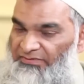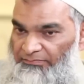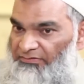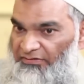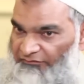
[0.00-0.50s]

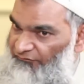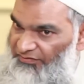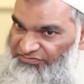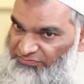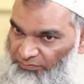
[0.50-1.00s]
people are
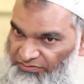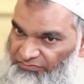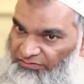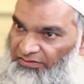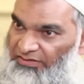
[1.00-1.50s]
faced
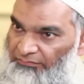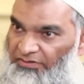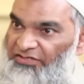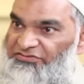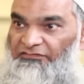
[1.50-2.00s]
with a
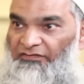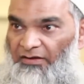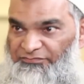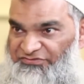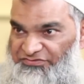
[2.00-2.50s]
range of
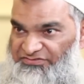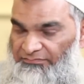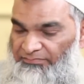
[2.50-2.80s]
options.